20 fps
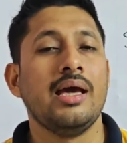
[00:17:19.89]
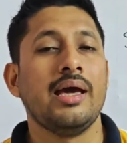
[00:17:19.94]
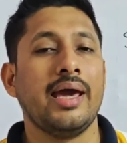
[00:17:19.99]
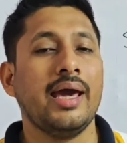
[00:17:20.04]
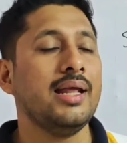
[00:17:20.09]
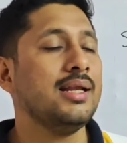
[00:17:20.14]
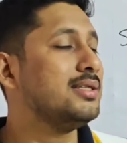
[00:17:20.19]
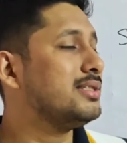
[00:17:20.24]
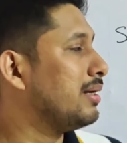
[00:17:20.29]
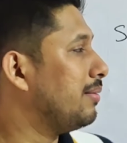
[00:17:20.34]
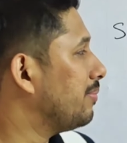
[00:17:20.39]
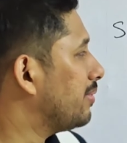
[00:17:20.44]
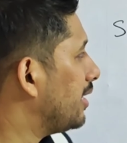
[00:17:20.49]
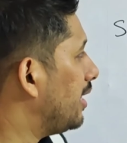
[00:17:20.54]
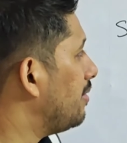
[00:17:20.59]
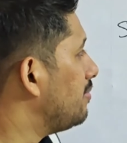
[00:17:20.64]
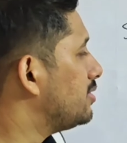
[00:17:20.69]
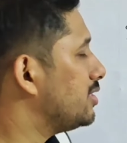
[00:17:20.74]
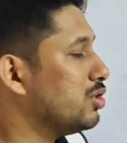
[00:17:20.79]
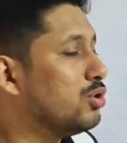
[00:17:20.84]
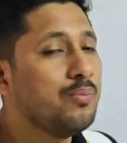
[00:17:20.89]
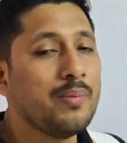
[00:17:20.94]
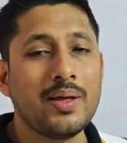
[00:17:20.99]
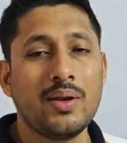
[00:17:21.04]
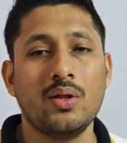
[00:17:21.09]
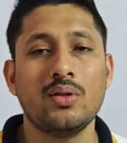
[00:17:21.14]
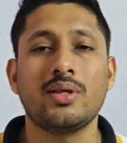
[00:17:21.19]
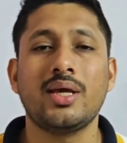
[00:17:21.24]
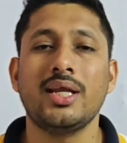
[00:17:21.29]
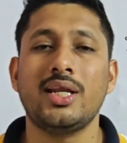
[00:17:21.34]
And sometimes you may
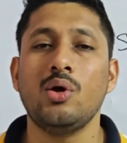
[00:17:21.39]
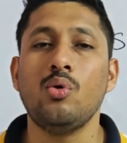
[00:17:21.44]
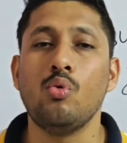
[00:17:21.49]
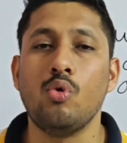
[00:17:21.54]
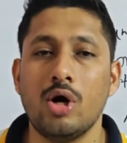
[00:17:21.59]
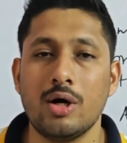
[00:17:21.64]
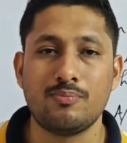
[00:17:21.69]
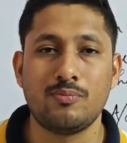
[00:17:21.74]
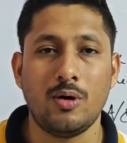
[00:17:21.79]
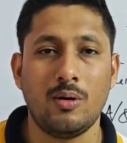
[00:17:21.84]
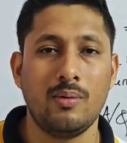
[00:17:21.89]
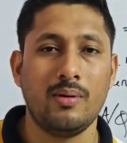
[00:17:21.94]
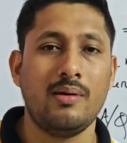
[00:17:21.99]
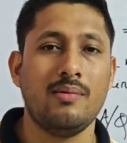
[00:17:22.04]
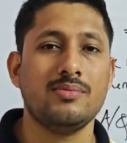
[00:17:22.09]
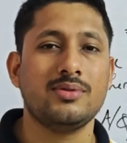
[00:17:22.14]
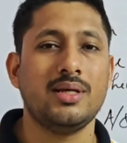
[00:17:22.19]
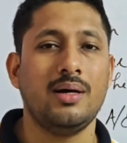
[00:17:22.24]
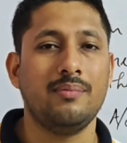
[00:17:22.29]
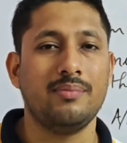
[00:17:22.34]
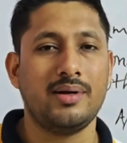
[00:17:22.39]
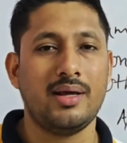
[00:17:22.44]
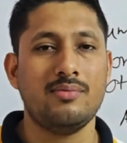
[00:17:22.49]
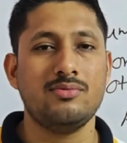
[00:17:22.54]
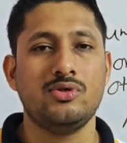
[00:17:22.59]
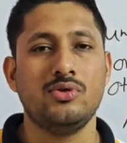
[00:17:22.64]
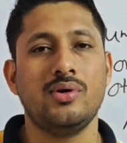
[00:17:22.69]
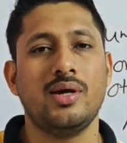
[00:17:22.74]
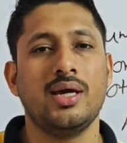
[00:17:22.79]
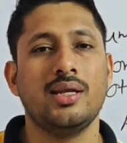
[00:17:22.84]
not get a word problem,
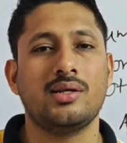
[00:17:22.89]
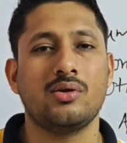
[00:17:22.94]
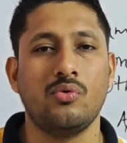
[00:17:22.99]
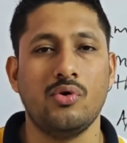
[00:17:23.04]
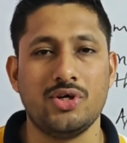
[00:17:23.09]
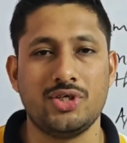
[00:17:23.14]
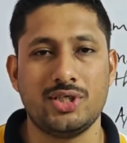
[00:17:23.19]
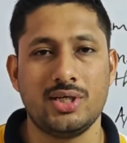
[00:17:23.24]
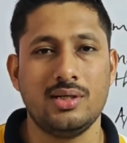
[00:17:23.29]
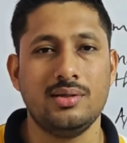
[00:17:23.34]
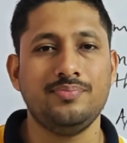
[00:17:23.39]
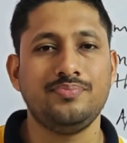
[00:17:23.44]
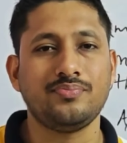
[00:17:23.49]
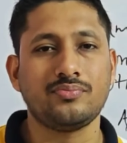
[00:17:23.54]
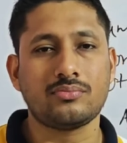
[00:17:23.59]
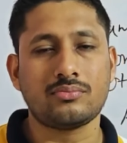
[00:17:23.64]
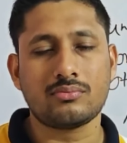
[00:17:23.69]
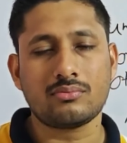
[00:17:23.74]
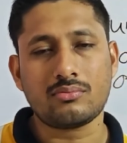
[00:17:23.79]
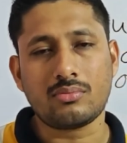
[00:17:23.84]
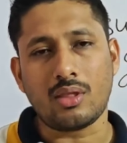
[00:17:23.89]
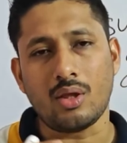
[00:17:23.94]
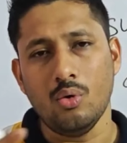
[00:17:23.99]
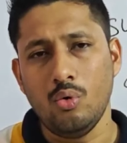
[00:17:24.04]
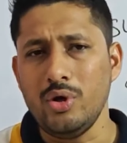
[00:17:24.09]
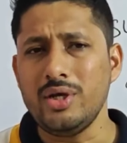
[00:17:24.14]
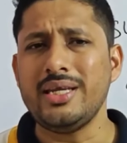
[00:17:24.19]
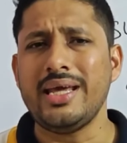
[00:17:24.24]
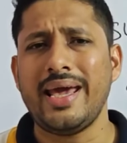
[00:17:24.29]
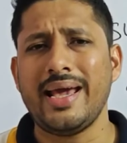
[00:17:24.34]
sometimes you get question
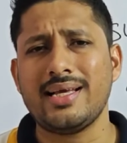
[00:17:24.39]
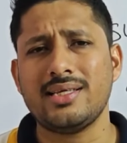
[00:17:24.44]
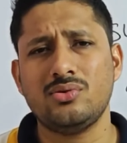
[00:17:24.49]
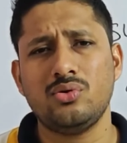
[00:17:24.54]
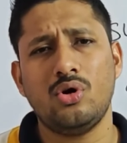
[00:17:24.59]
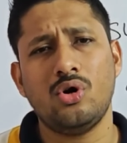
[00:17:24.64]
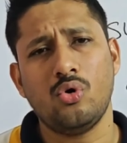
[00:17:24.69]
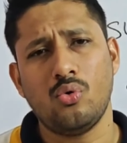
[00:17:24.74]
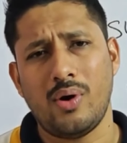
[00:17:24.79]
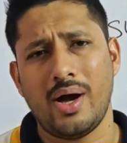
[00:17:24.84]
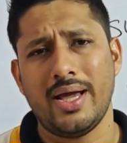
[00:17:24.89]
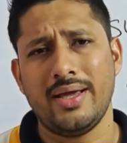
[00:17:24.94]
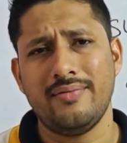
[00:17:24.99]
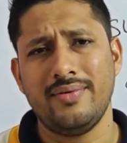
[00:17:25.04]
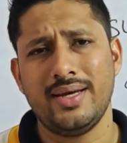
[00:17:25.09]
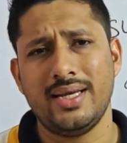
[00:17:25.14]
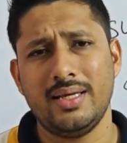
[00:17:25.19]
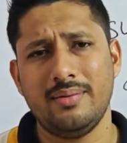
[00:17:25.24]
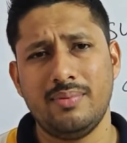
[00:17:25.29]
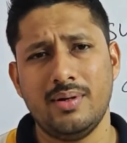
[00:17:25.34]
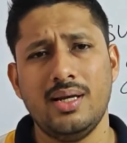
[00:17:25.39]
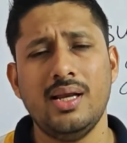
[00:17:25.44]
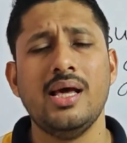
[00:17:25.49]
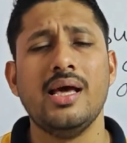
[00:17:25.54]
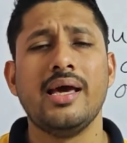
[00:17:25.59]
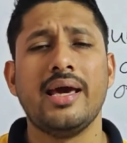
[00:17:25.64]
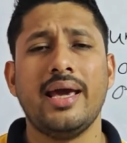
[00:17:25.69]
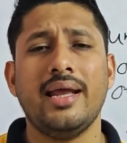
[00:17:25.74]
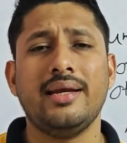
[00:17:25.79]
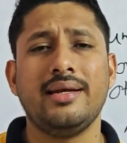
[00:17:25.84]
with x or y
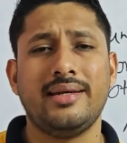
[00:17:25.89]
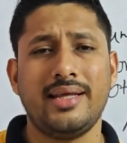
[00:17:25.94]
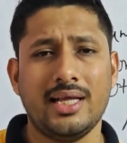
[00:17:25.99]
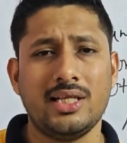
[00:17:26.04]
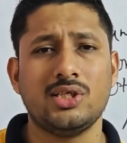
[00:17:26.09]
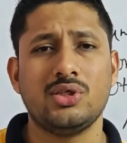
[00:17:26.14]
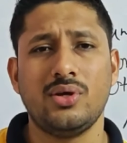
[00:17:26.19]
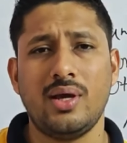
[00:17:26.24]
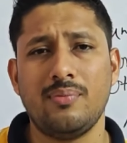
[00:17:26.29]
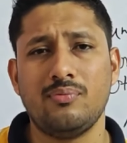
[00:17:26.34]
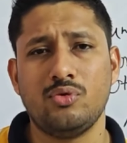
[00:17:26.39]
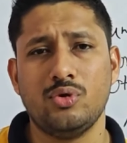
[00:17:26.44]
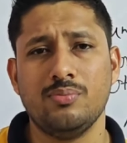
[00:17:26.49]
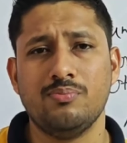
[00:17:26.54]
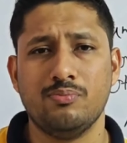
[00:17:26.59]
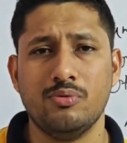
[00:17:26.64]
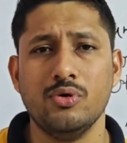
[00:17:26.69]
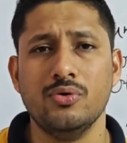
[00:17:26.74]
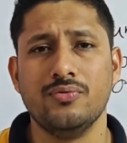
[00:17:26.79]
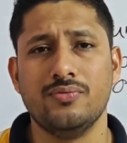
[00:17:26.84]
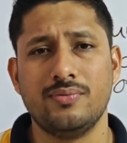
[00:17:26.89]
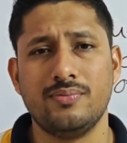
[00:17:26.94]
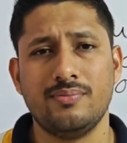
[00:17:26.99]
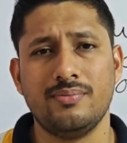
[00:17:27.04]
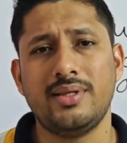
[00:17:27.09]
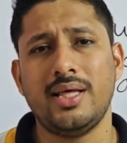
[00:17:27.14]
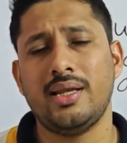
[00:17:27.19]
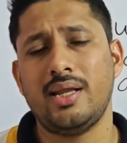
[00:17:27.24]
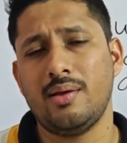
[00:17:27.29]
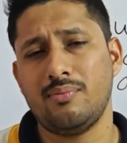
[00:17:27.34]
variable, and that we have to
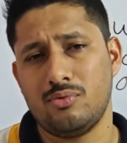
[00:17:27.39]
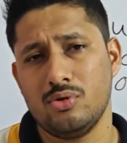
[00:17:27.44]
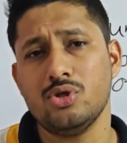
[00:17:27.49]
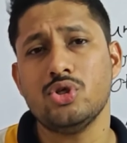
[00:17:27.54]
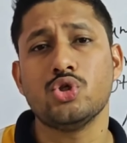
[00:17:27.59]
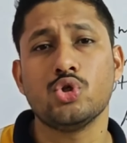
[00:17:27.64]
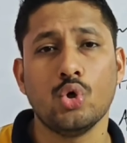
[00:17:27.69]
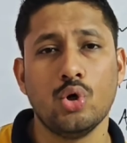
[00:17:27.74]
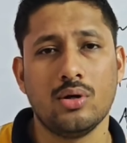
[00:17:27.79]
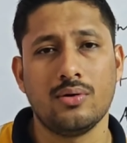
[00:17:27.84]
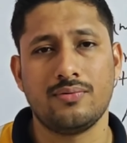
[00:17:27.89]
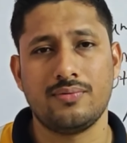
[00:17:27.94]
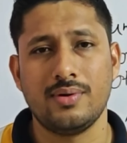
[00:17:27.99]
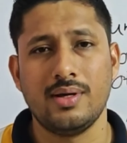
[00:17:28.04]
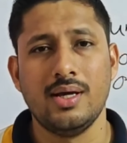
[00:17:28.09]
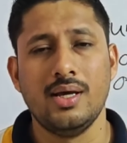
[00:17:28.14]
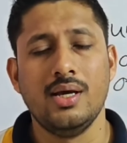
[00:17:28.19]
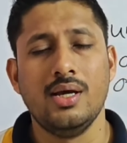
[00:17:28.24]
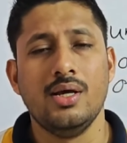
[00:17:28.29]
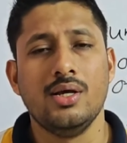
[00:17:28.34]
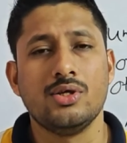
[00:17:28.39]
prove, that we have to solve.